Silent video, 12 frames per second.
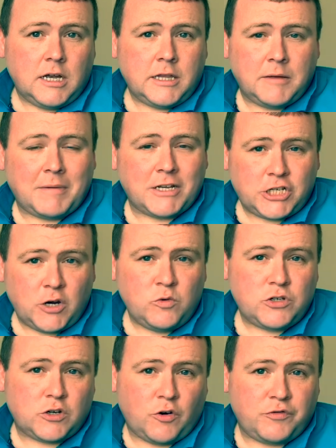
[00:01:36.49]
that my
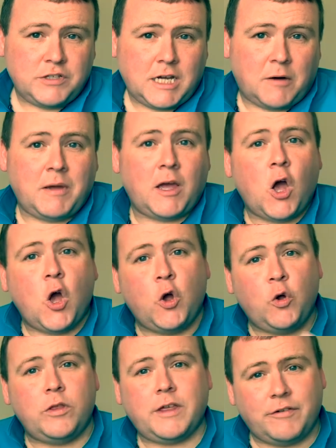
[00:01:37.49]
children often tell me
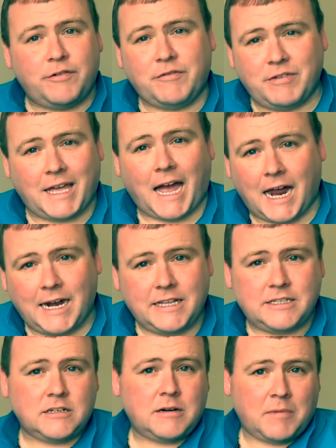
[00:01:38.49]
who their favourite
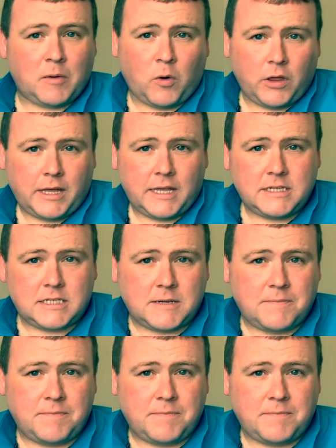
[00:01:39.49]
character at my work is.